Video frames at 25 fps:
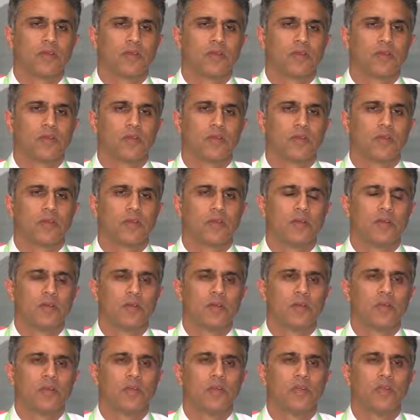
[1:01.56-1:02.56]
bat in the
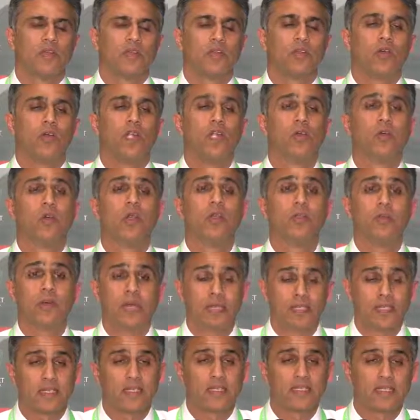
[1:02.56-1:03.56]
second innings? No, he will
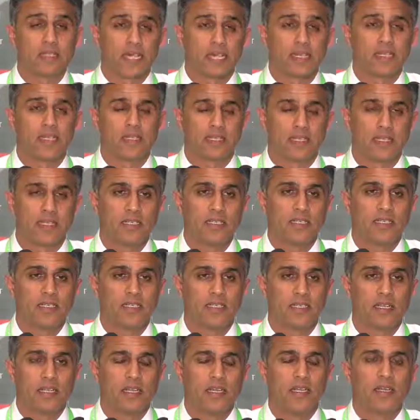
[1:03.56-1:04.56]
bat in the second
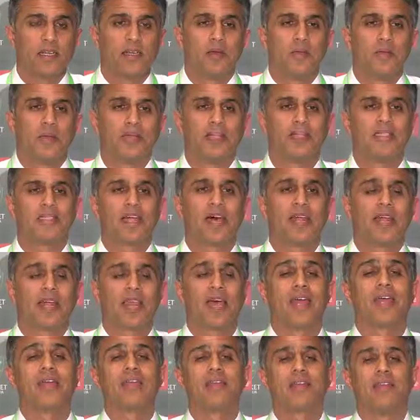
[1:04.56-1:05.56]
innings. Yeah but it's
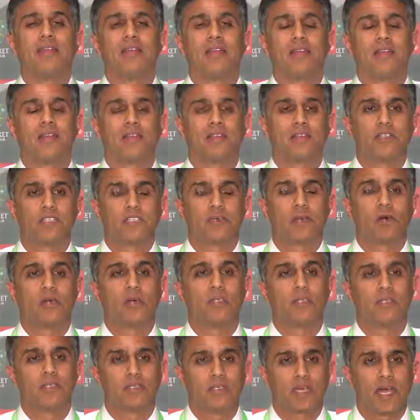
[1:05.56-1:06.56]
unlikely he'll
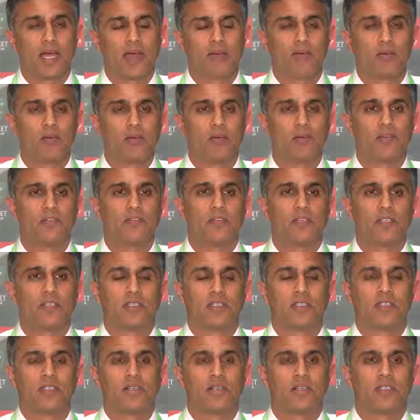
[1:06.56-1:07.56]
respond in time to be fit
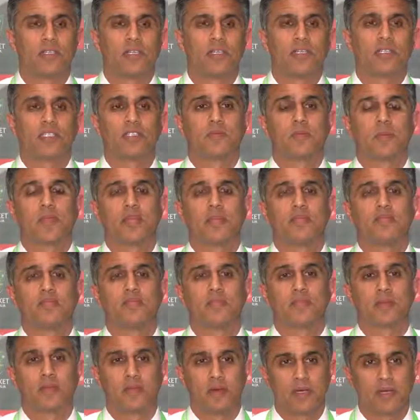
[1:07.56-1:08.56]
to take his place
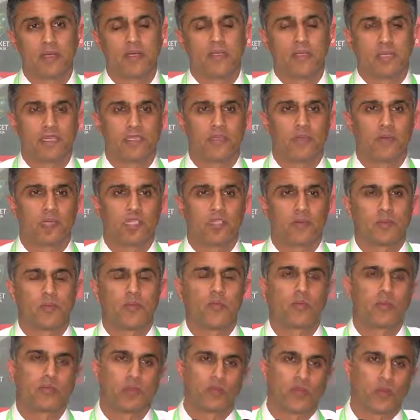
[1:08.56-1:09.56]
in the Perth Test match
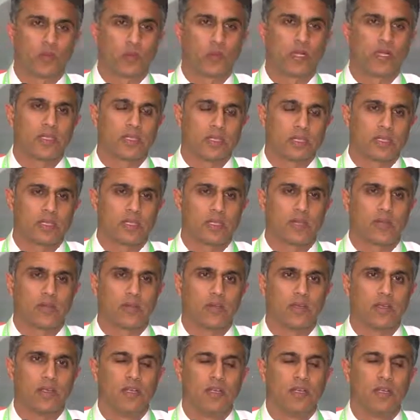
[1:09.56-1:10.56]
because of the quick
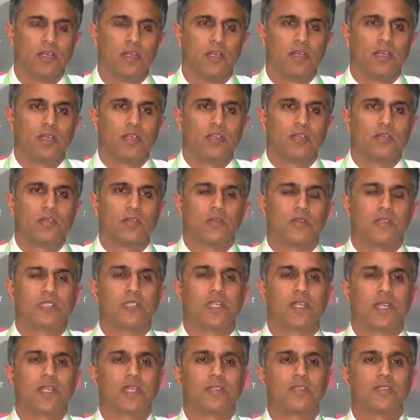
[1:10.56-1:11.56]
turnaround. So the
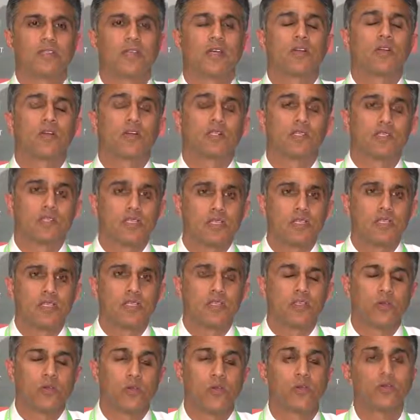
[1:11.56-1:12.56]
selectors are
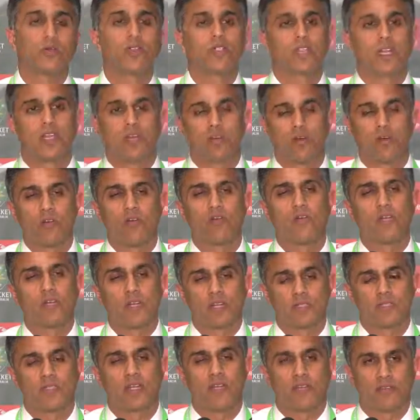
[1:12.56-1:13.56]
considering who to send over
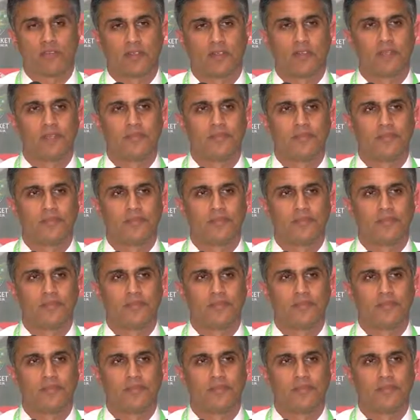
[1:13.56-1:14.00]
as cover.